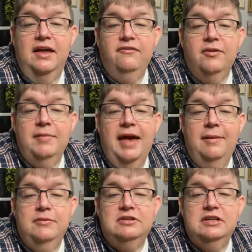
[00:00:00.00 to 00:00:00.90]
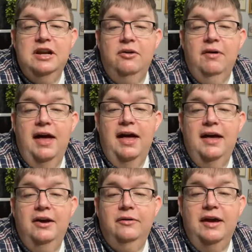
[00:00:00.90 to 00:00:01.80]
Love from Hamilton,
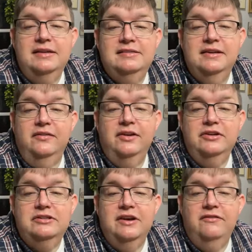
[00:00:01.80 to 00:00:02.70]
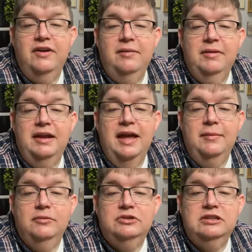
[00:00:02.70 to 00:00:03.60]
Ohio. Hey, Sylvia, I used to have family
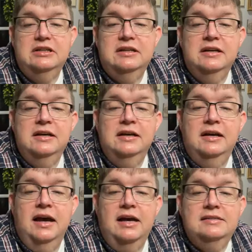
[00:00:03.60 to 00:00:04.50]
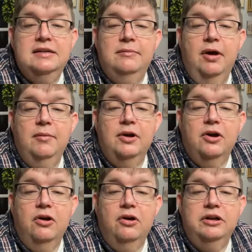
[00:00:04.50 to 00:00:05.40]
in Hamilton. I sent
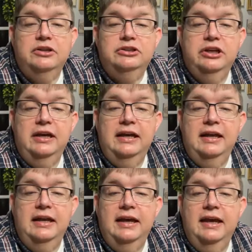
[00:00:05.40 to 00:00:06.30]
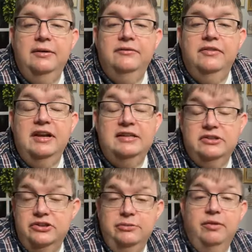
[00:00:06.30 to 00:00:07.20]
Mama a card. Did she get it yet?
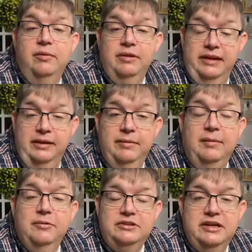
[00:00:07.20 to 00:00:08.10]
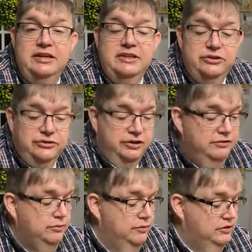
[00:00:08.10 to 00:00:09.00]
Vanessa, she probably did, but I'm going to tell you the
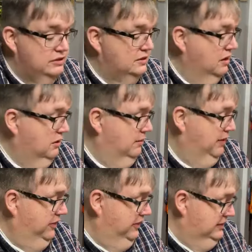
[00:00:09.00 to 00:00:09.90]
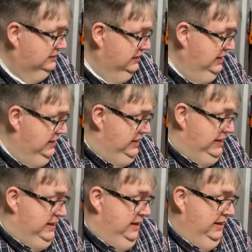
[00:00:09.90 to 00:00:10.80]
truth. We were just talking about this.
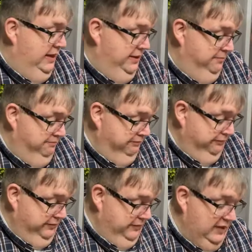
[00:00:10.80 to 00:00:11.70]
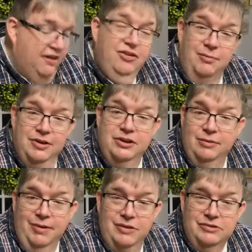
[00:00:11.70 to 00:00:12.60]
Um, I've not
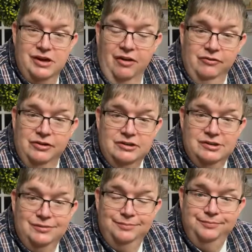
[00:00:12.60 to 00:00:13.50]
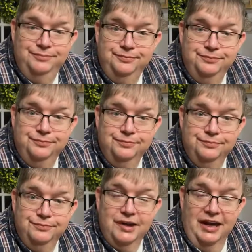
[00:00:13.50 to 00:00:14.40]
been to the post office.
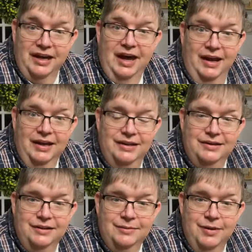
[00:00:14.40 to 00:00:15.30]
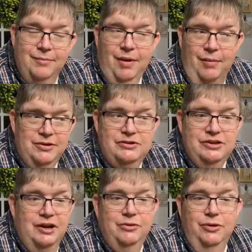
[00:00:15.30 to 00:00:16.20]
I gotta get down the Mama
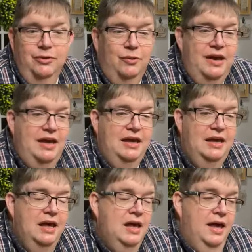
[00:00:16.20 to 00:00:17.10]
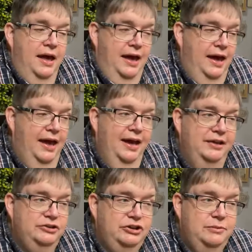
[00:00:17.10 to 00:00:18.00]
used to go through the week,
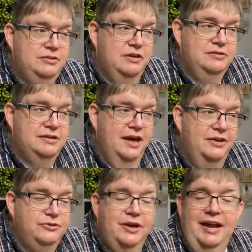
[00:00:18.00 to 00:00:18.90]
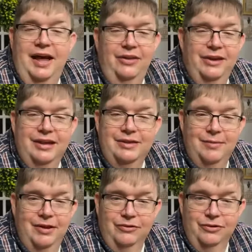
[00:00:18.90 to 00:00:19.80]
and she was on schedule. And I only
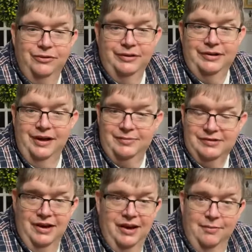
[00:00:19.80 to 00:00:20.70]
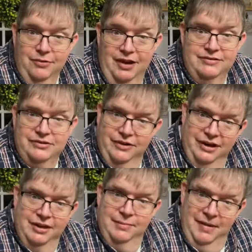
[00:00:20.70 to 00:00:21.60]
get the mail two or three times now, and I'm gonna have to
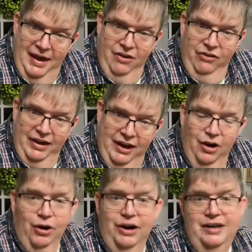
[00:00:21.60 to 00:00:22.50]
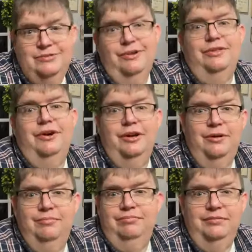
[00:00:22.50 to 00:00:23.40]
start getting the mail here, and it's right
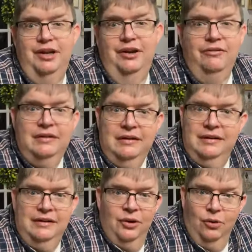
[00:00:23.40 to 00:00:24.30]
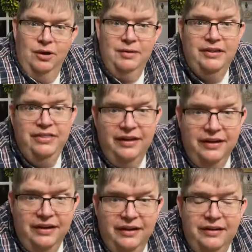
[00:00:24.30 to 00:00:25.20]
there. And I, you know, what am I
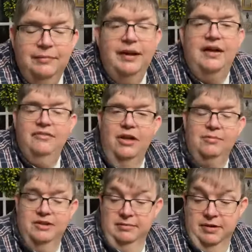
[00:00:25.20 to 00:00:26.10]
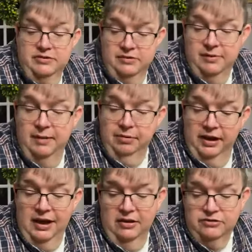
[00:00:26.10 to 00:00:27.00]
thinking? But I've not been to the post office. But
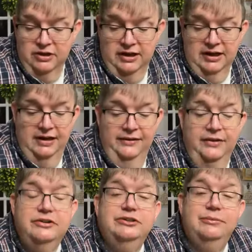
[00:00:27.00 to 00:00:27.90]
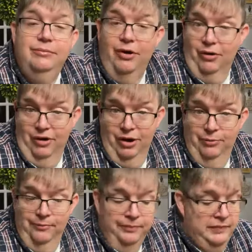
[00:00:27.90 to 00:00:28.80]
I plan on trying to get down there
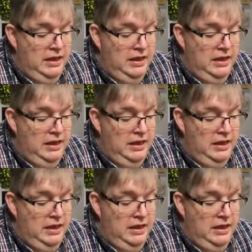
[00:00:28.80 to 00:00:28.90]
tomorrow.